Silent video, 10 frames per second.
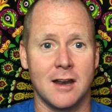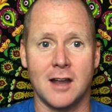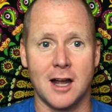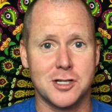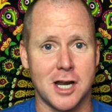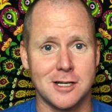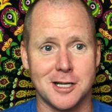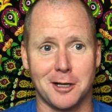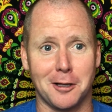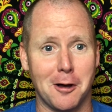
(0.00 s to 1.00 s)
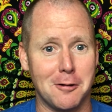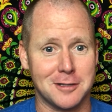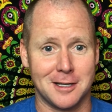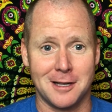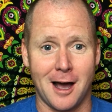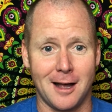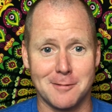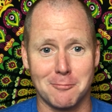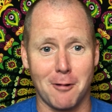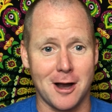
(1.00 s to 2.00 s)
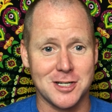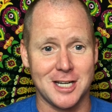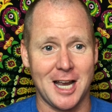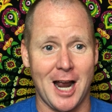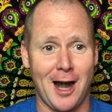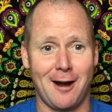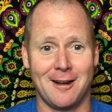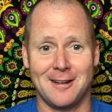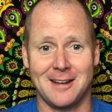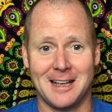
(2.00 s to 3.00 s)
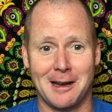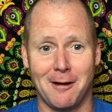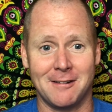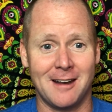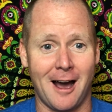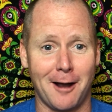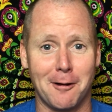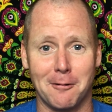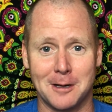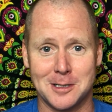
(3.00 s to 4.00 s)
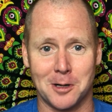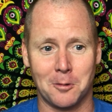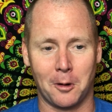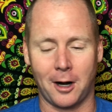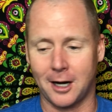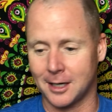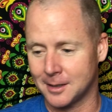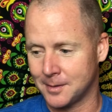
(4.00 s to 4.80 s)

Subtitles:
not changing clothes and not washing hair and, not going to work.